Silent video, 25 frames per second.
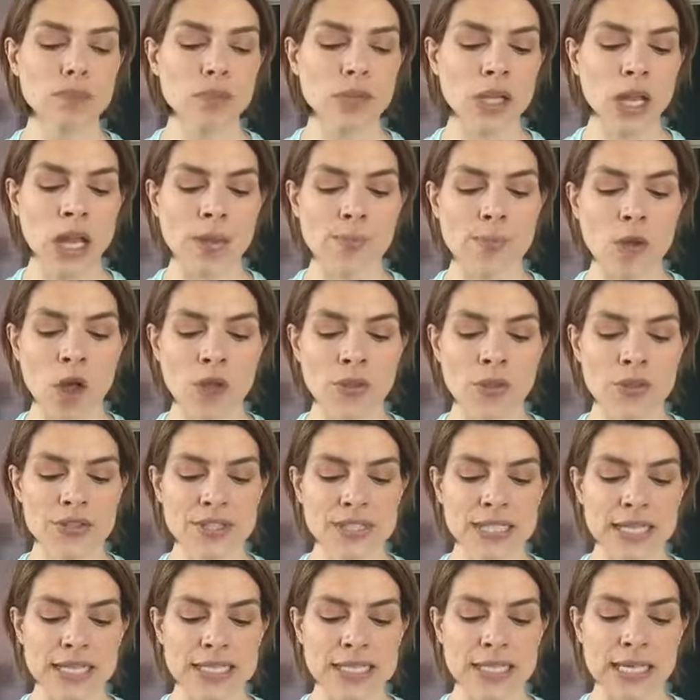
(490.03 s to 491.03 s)
All those
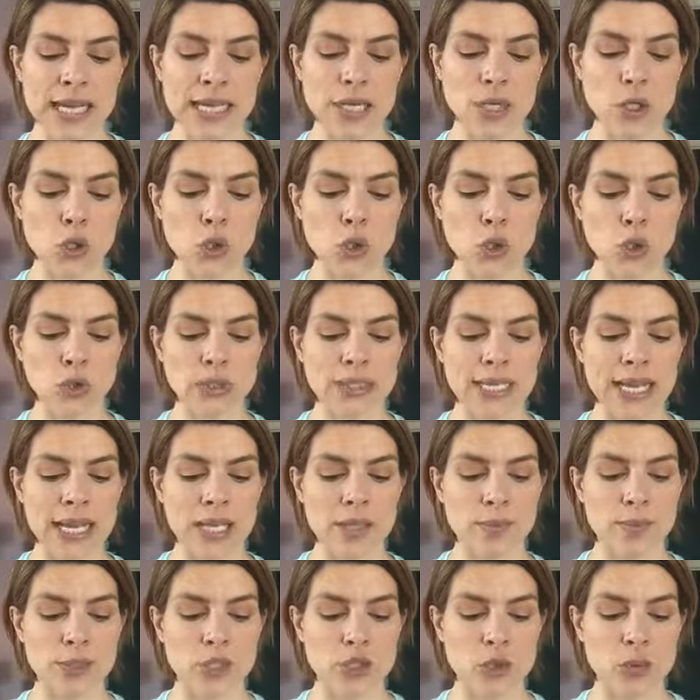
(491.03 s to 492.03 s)
things that kind of cool
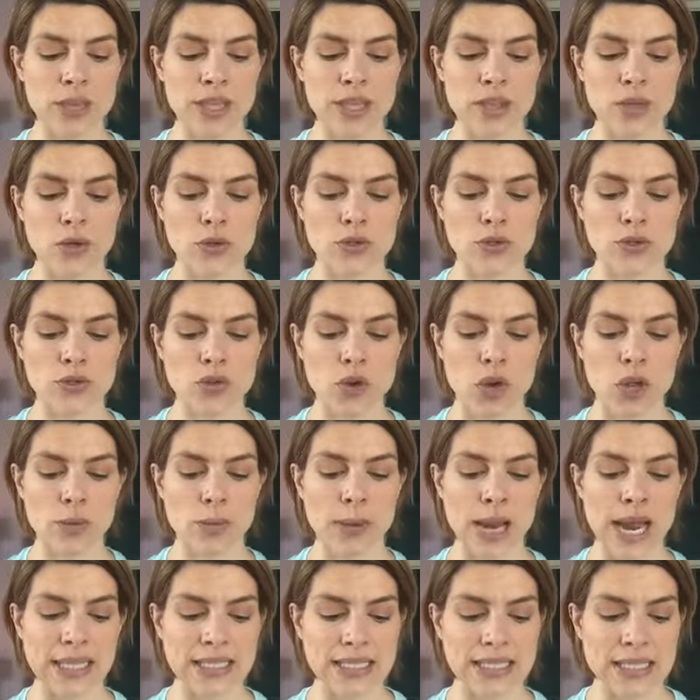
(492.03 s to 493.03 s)
down between those strong
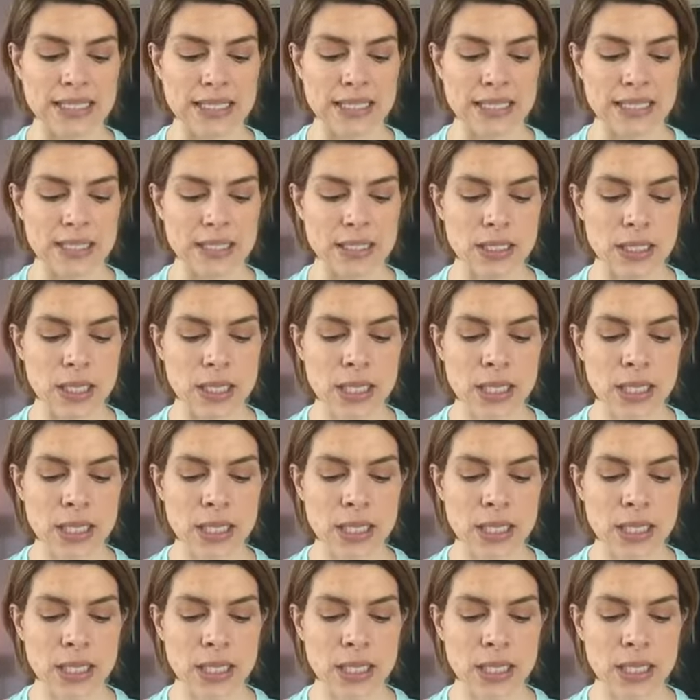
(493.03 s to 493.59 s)
practices.